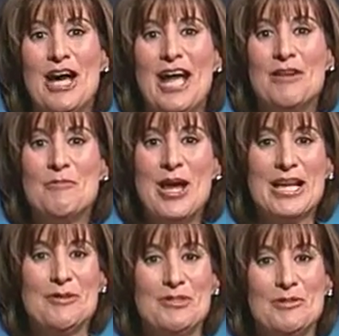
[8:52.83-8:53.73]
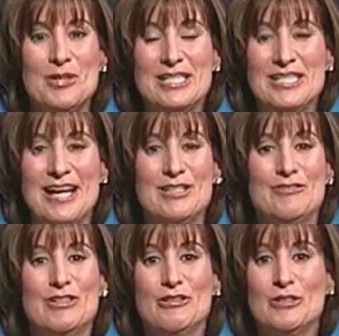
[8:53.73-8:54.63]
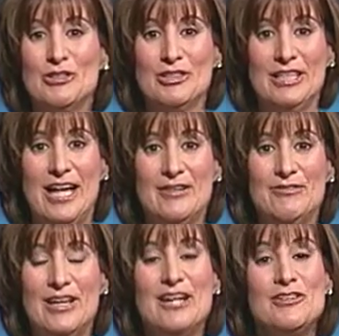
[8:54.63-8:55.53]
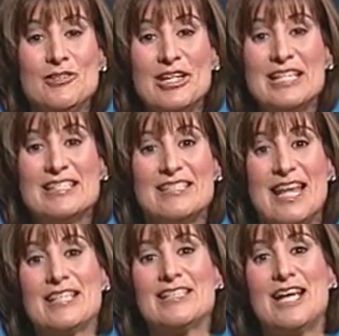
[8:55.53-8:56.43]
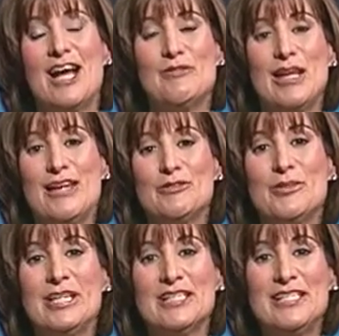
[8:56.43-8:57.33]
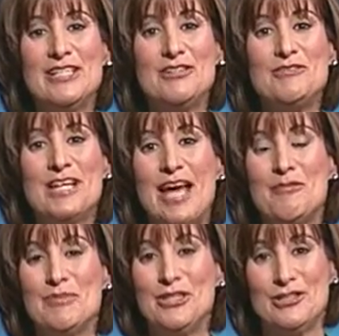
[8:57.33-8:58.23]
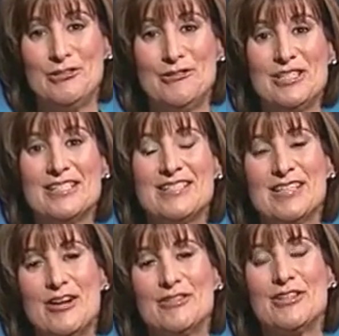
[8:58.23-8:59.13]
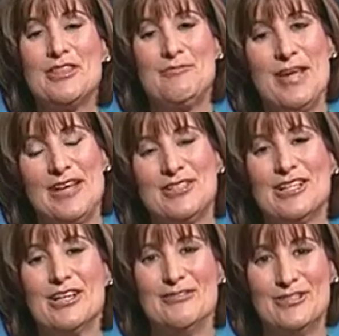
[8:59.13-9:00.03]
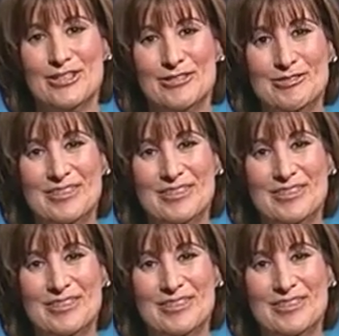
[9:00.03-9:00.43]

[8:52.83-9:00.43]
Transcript: And wake up to what's next for you in your life. And join us next time as we continue to help you discover the magic of you.